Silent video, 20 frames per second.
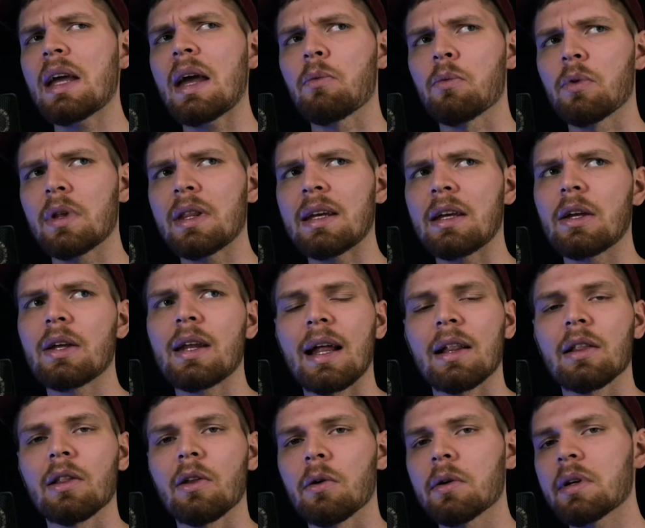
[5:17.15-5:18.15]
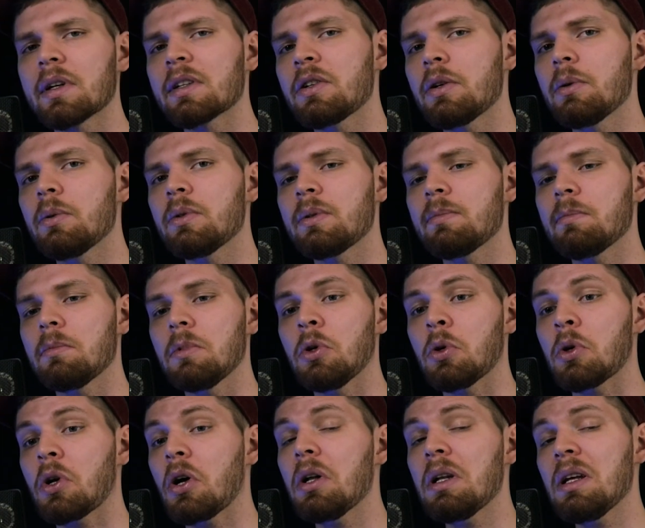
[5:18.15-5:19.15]
you get really good at learning tunes,
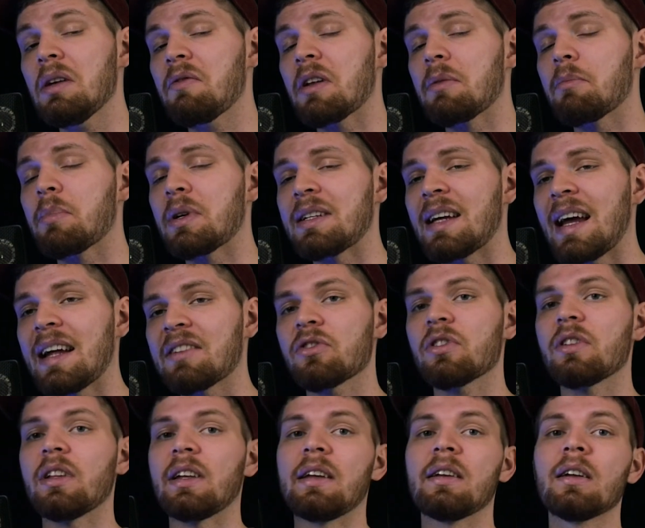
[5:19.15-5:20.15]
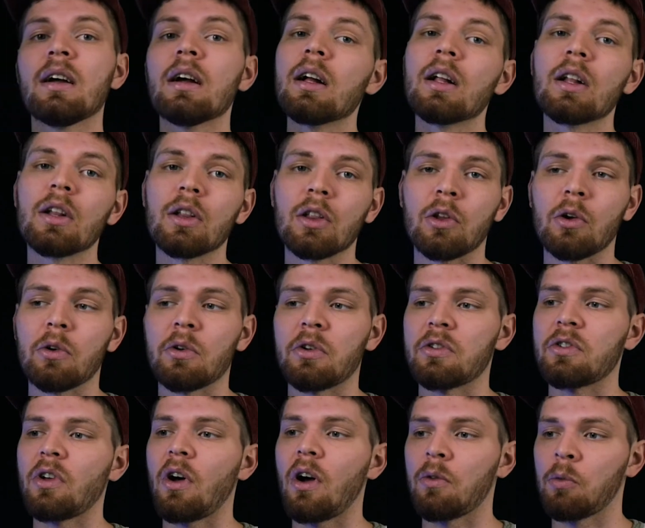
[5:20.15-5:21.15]
you could even potentially learn
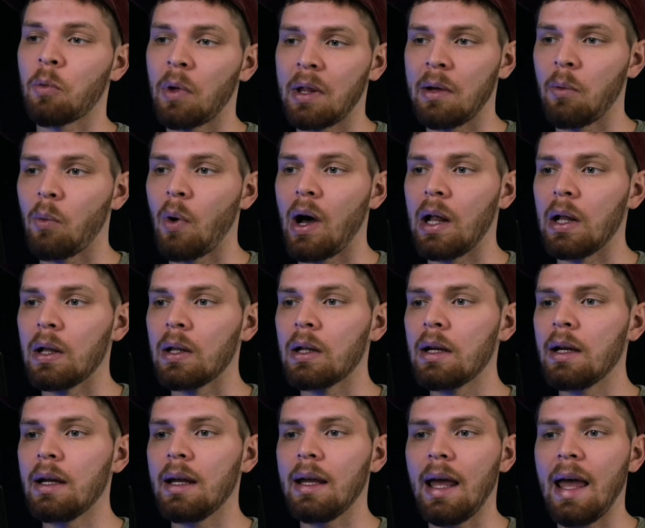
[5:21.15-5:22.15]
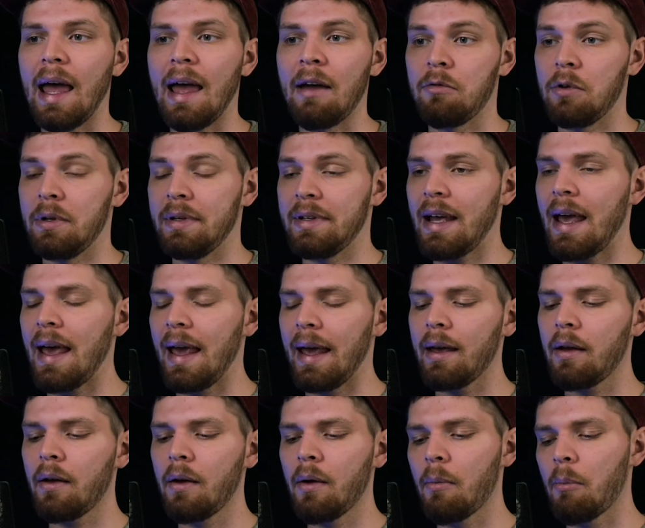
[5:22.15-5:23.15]
a song really well every
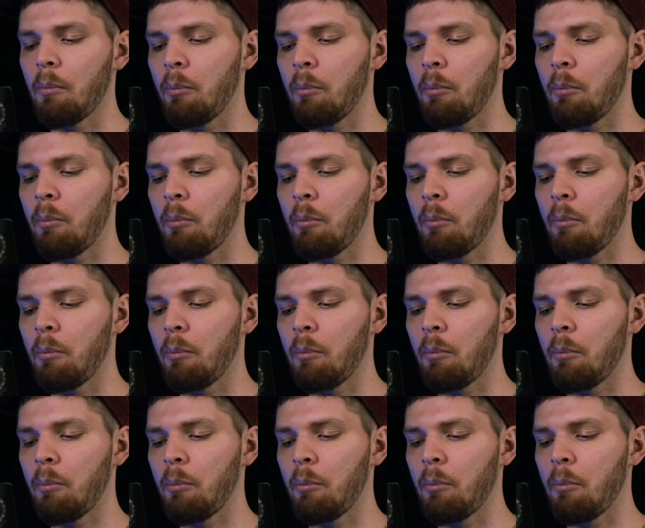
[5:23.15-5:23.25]
day.